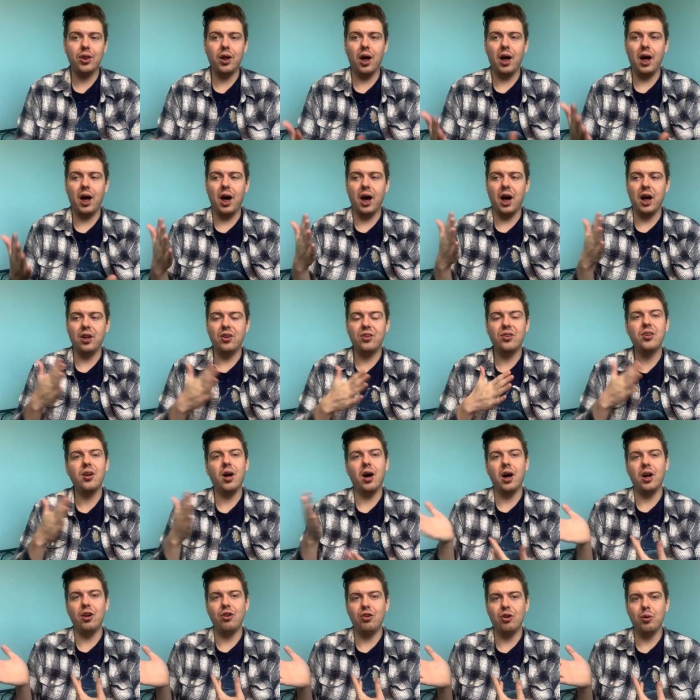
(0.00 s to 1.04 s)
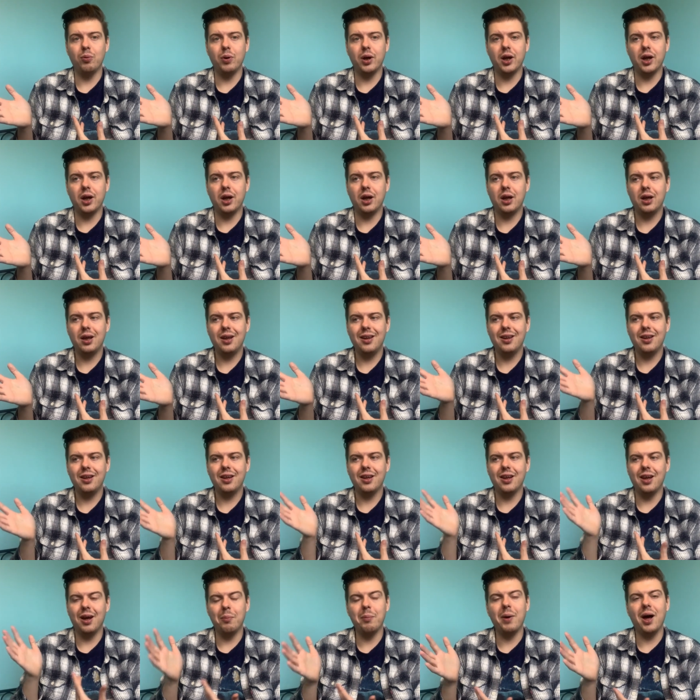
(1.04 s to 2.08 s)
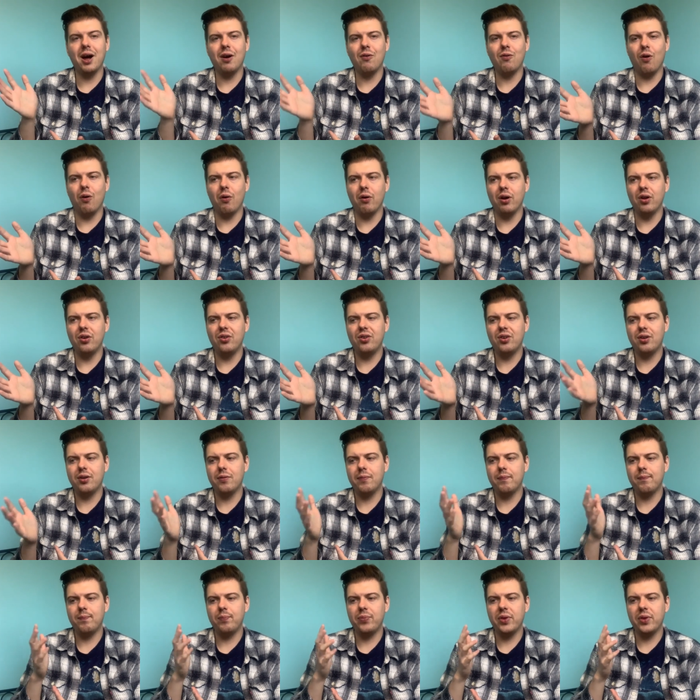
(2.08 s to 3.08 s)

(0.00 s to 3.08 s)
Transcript: that I started doing at Mac Forest